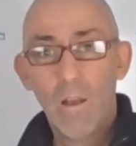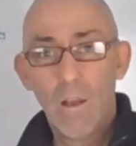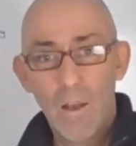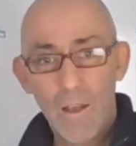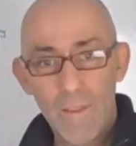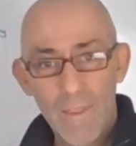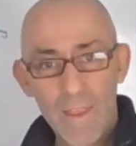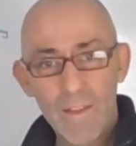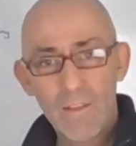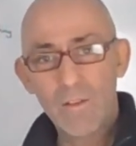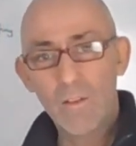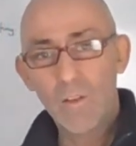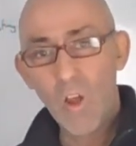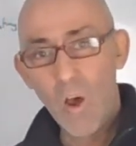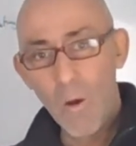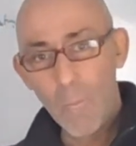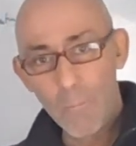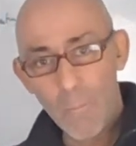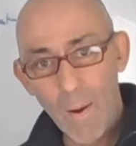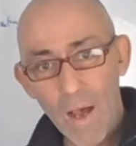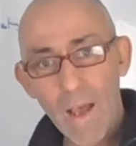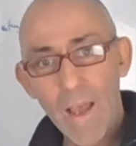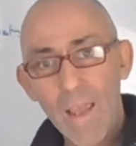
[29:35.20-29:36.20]
and then there's a lot
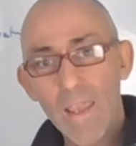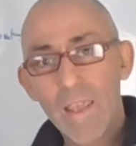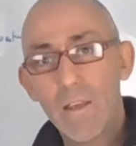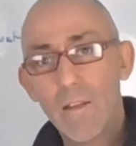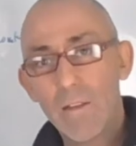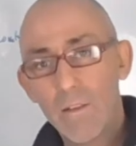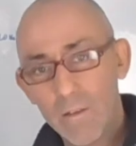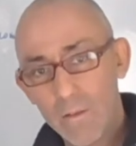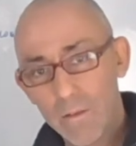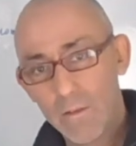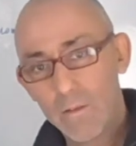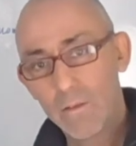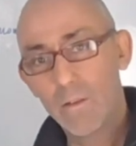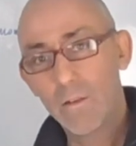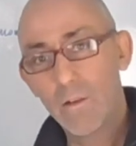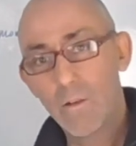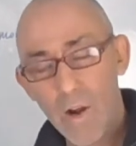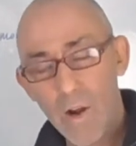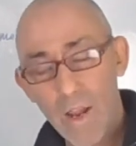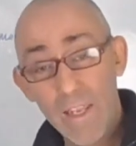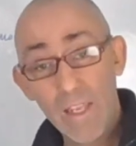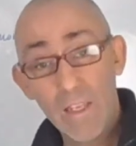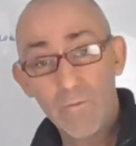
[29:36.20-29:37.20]
of buy-in, all
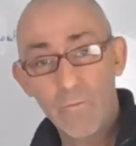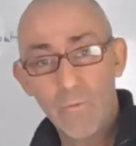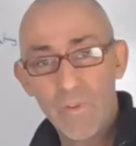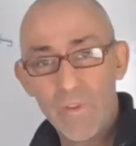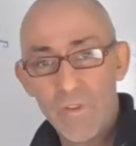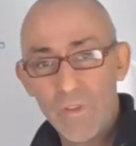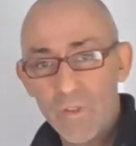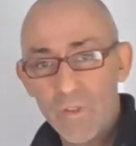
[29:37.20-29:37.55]
right, even with the